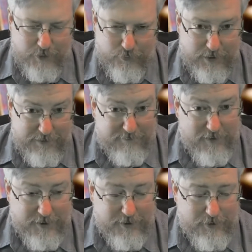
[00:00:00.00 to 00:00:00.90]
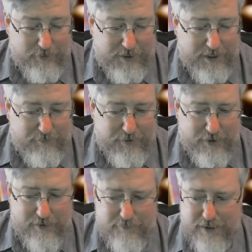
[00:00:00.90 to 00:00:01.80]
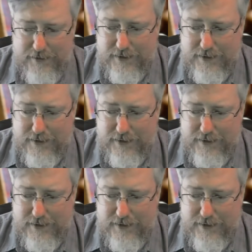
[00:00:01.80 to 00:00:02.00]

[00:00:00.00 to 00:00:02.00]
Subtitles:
really fun code camp put on by